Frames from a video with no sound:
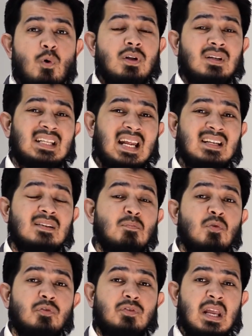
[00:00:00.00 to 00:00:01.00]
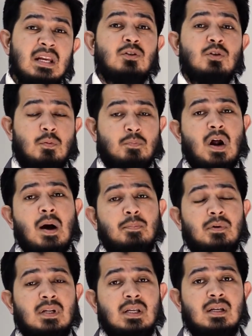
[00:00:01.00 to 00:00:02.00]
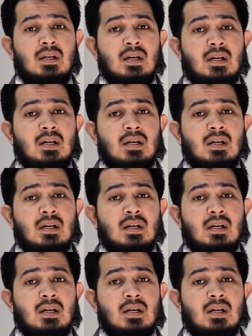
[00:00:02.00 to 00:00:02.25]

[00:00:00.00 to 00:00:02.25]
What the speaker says: your tenant moves into your property,